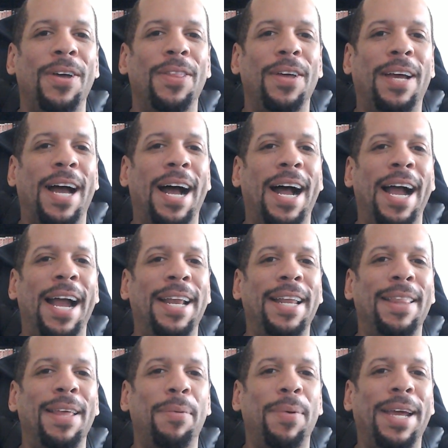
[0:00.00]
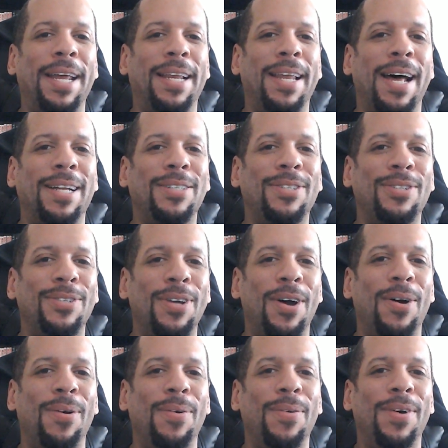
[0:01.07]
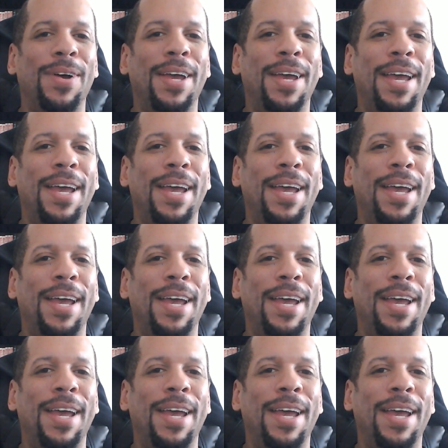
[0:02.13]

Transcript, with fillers: The kind that we get a lot of snow,